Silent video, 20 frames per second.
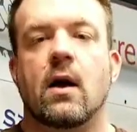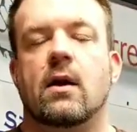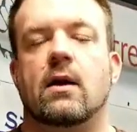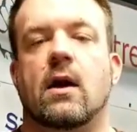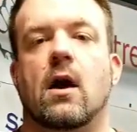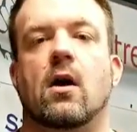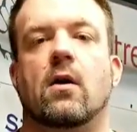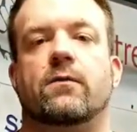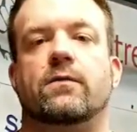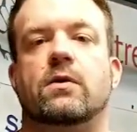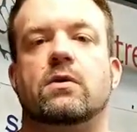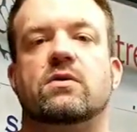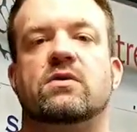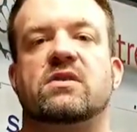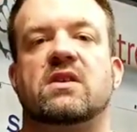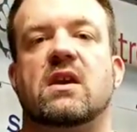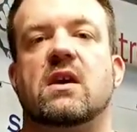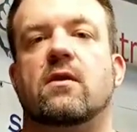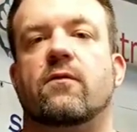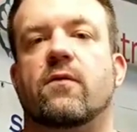Now, if you
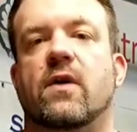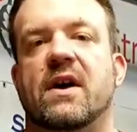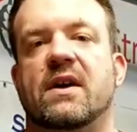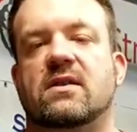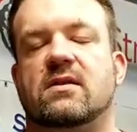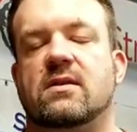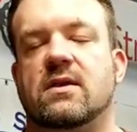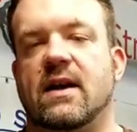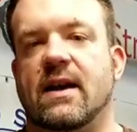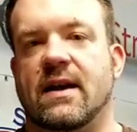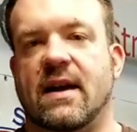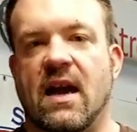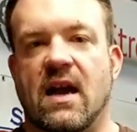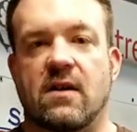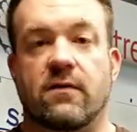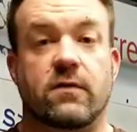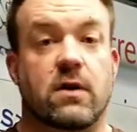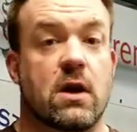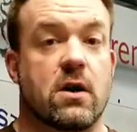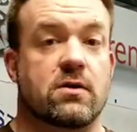see advice that I
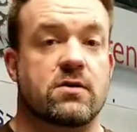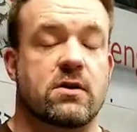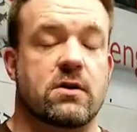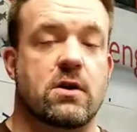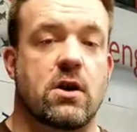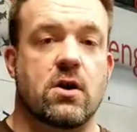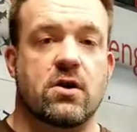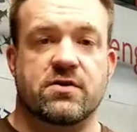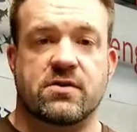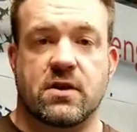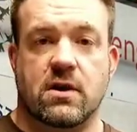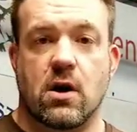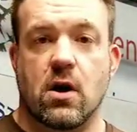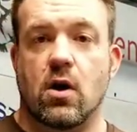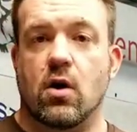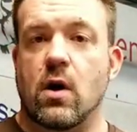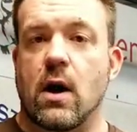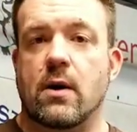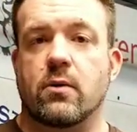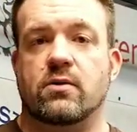gave years and years
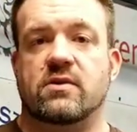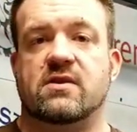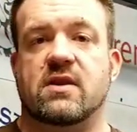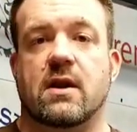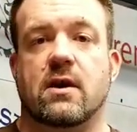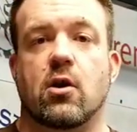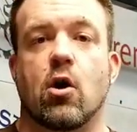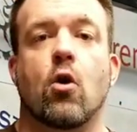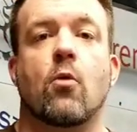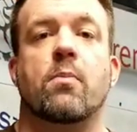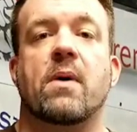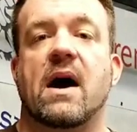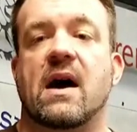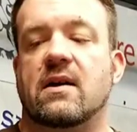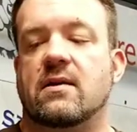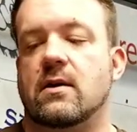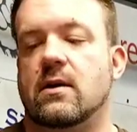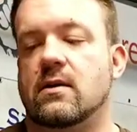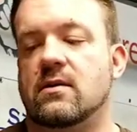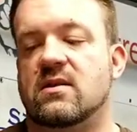ago, I would say go buy
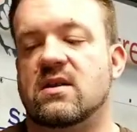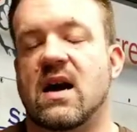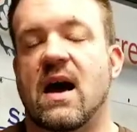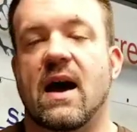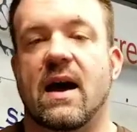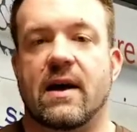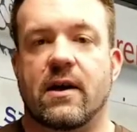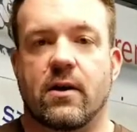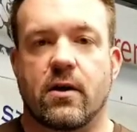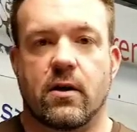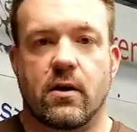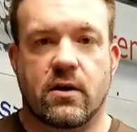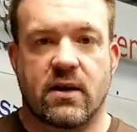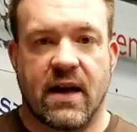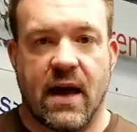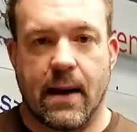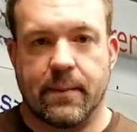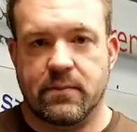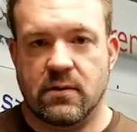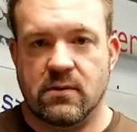the entire
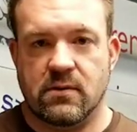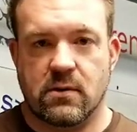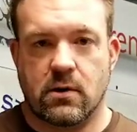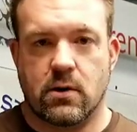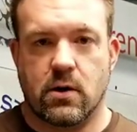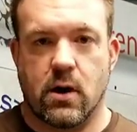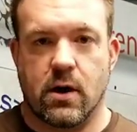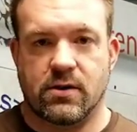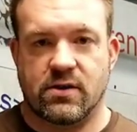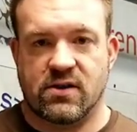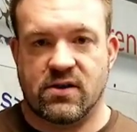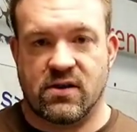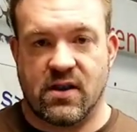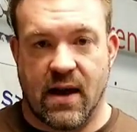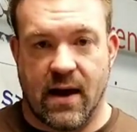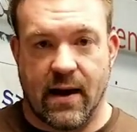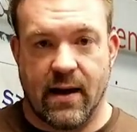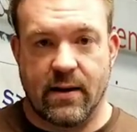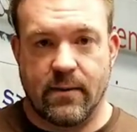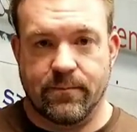Captains of Crush
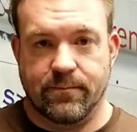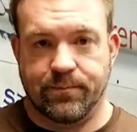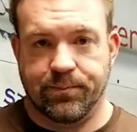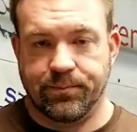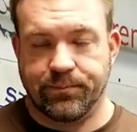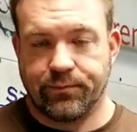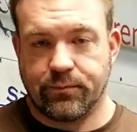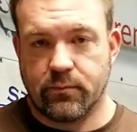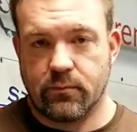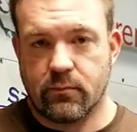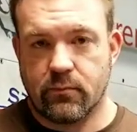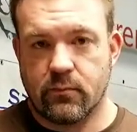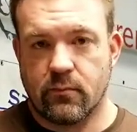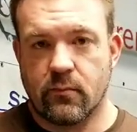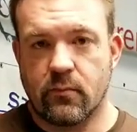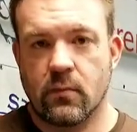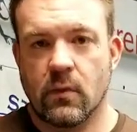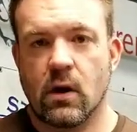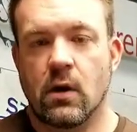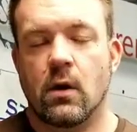set
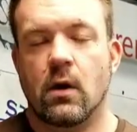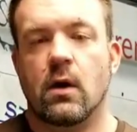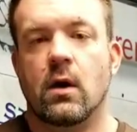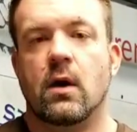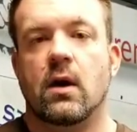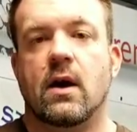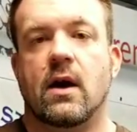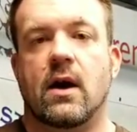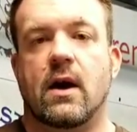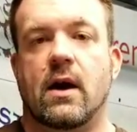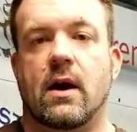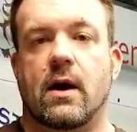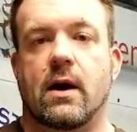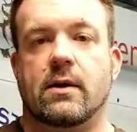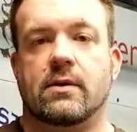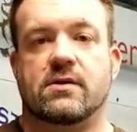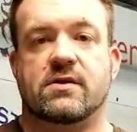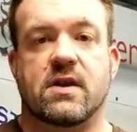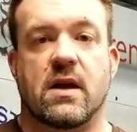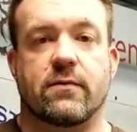
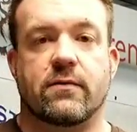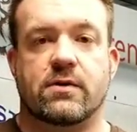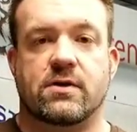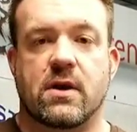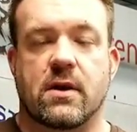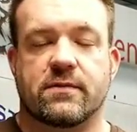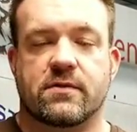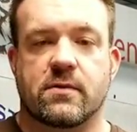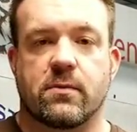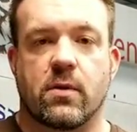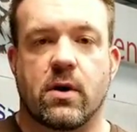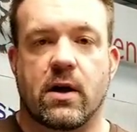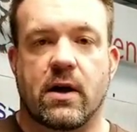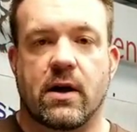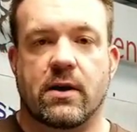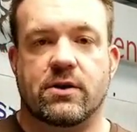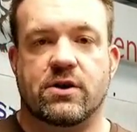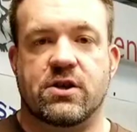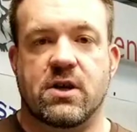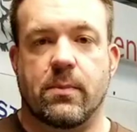and save yourself some money
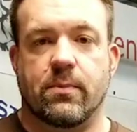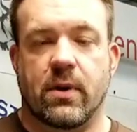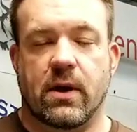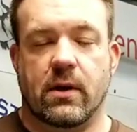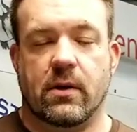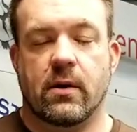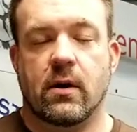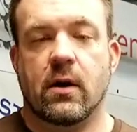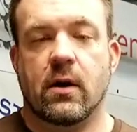on shipping.